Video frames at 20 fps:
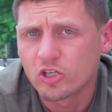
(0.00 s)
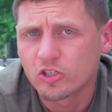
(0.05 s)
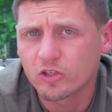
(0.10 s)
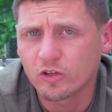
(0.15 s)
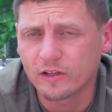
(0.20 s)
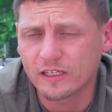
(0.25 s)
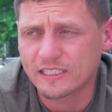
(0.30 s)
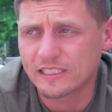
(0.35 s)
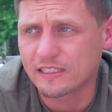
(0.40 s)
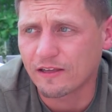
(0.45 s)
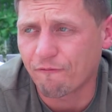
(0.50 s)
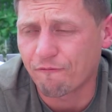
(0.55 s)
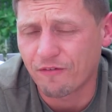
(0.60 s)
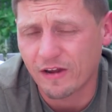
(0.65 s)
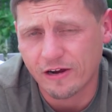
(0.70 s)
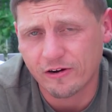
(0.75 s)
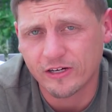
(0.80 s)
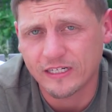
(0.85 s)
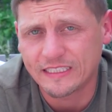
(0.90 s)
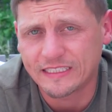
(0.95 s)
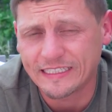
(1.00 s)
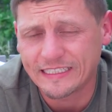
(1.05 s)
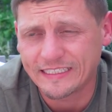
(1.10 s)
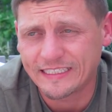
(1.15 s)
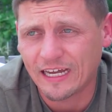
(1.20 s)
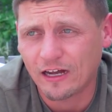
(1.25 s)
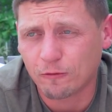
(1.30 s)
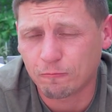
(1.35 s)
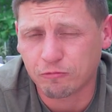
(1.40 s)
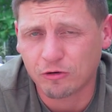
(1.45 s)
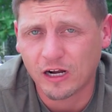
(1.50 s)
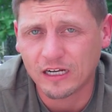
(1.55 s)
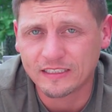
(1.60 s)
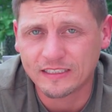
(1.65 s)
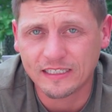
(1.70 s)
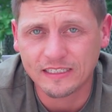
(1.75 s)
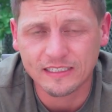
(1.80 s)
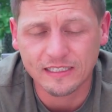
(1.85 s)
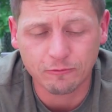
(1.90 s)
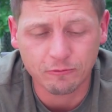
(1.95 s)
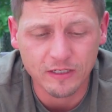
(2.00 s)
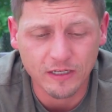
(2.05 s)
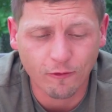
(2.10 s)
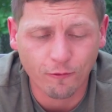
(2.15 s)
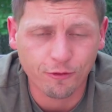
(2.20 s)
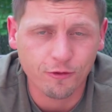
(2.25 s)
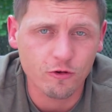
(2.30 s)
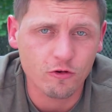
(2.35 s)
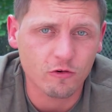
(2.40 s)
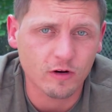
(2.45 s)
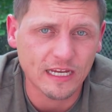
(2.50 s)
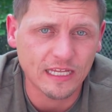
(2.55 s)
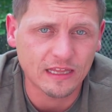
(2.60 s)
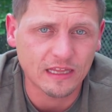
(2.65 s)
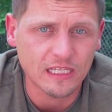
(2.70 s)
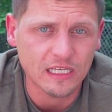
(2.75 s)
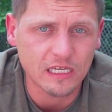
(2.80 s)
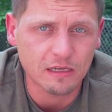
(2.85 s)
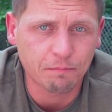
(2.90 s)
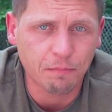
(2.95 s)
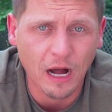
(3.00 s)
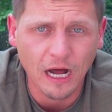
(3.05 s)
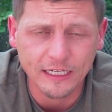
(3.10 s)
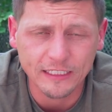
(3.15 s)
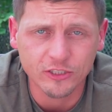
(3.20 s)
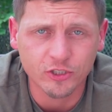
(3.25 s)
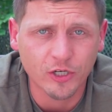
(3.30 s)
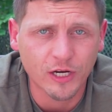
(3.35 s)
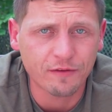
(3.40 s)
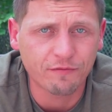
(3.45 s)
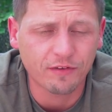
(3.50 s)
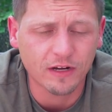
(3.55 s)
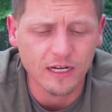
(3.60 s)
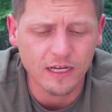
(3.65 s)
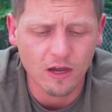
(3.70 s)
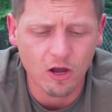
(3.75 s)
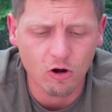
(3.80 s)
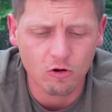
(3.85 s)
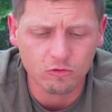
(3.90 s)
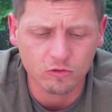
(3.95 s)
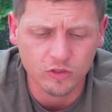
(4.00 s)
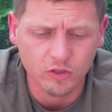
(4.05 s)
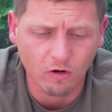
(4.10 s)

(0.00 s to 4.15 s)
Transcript: So this is a very detailed process that we go through in the potty train video.